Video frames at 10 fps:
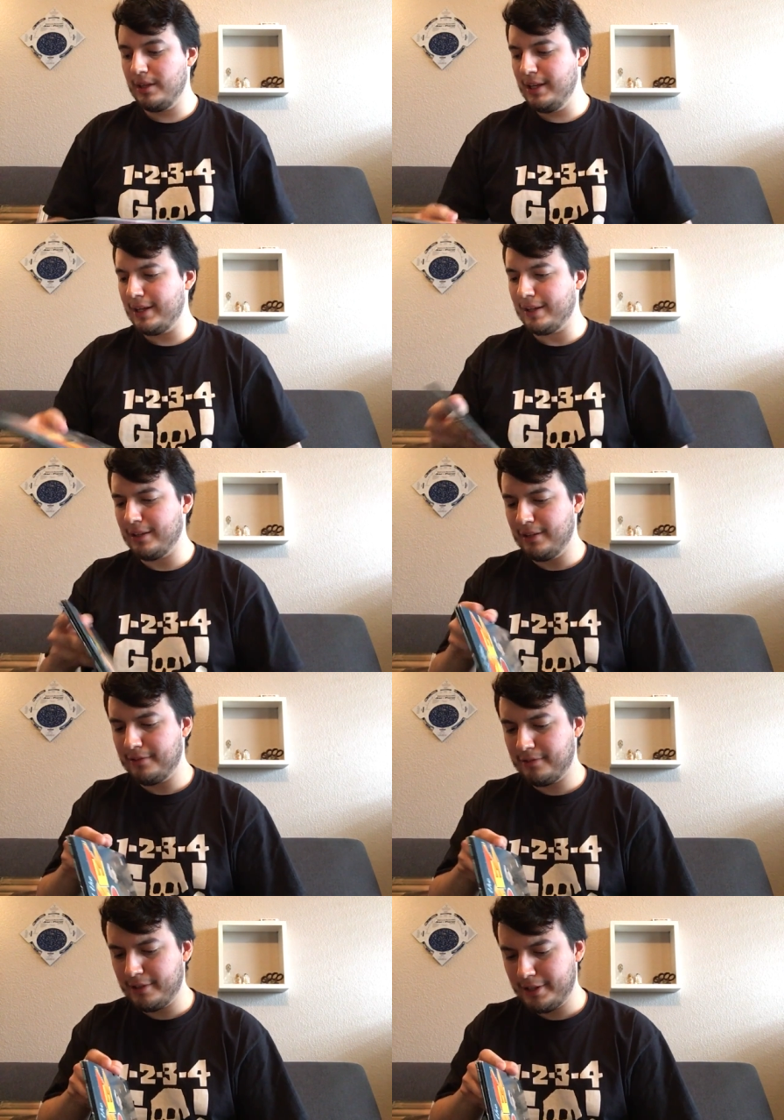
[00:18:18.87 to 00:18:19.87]
yeah,
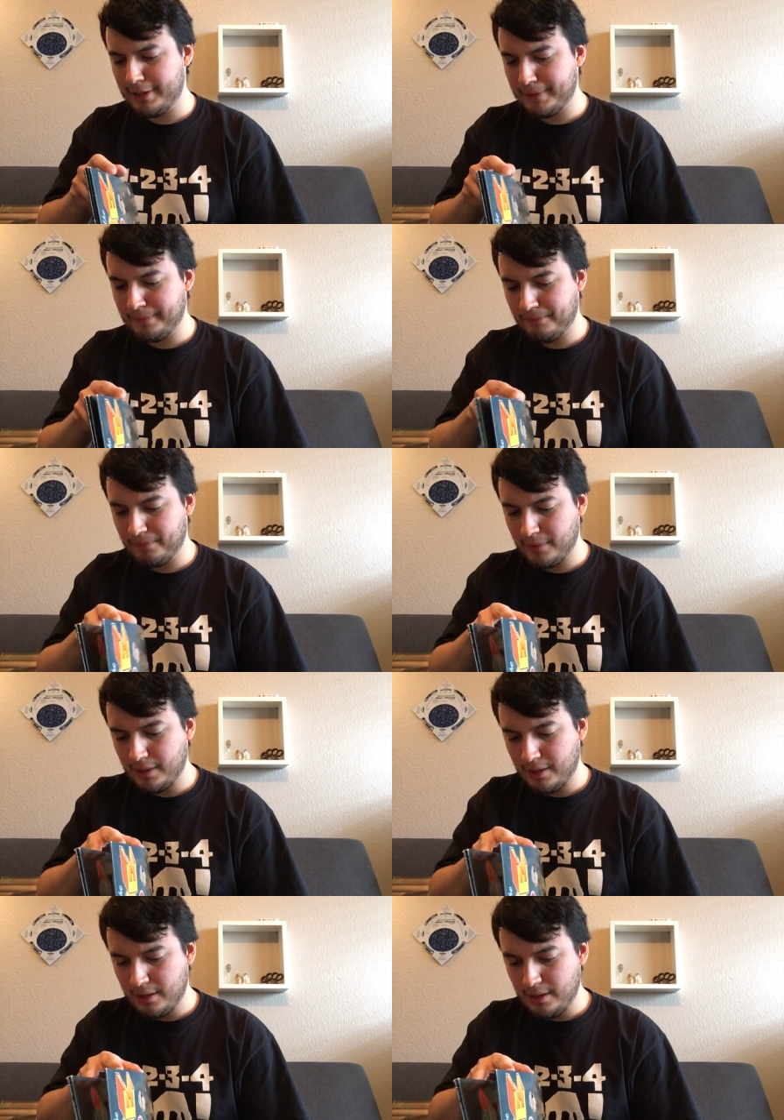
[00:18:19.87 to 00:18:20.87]
it's uh,
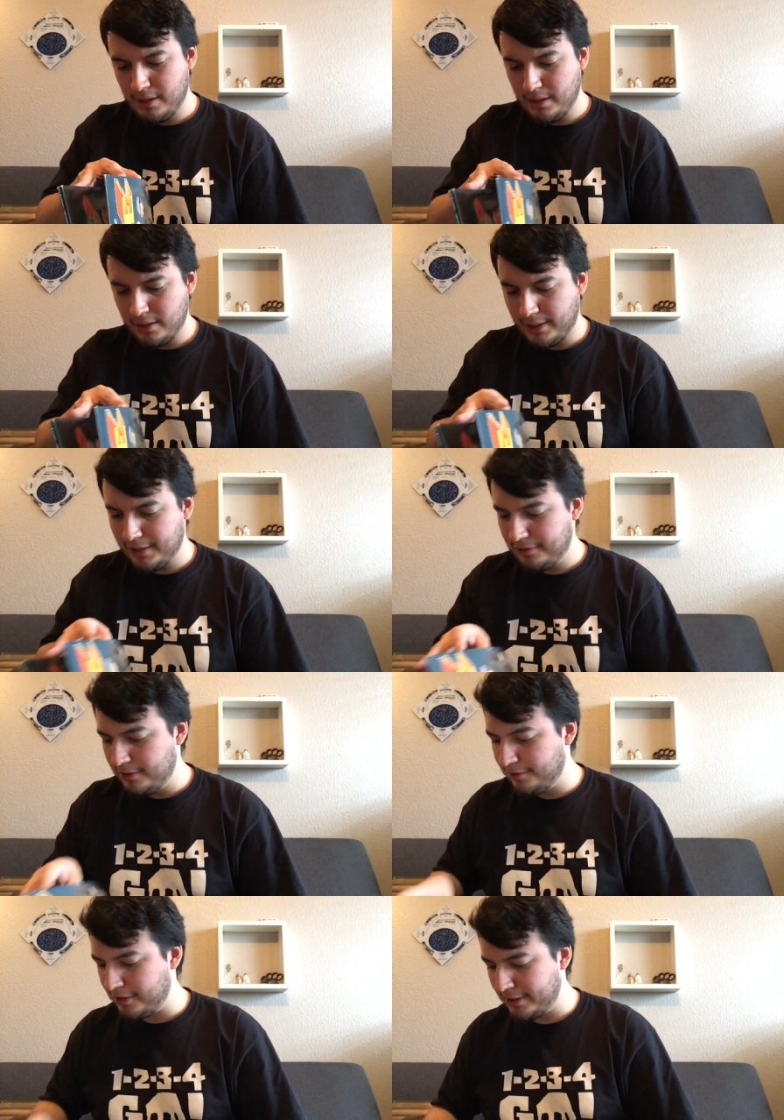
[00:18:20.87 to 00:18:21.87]
I guess you
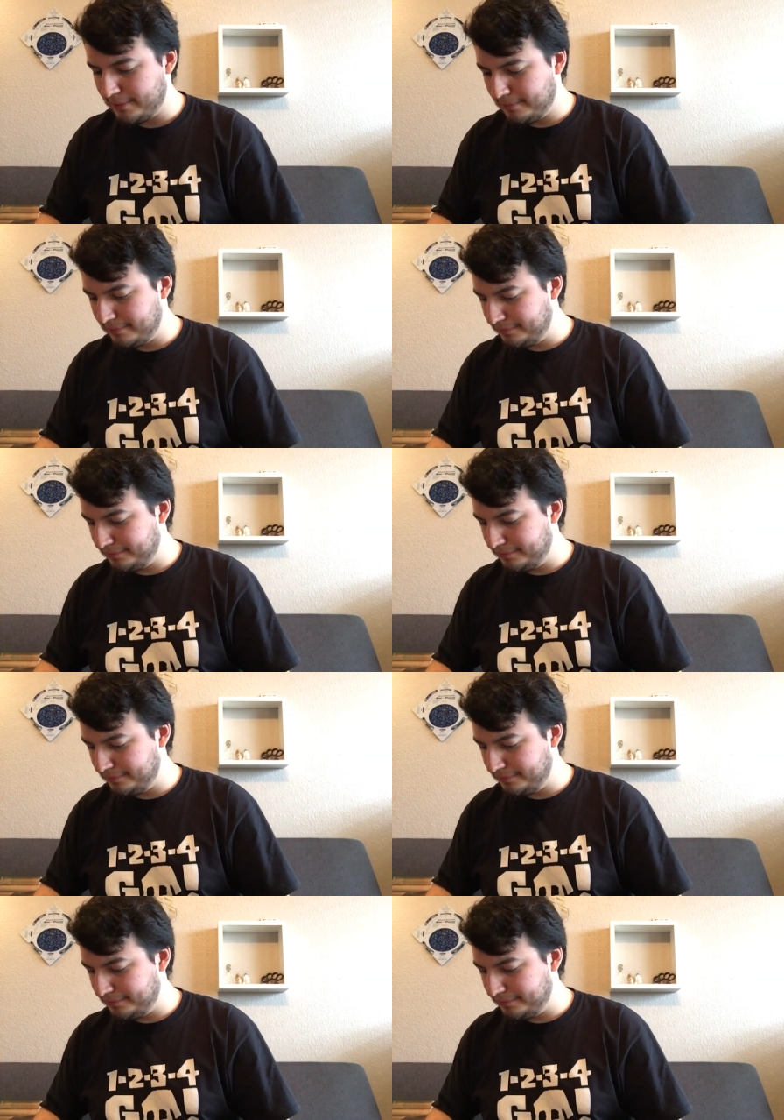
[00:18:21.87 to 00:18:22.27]
could just call it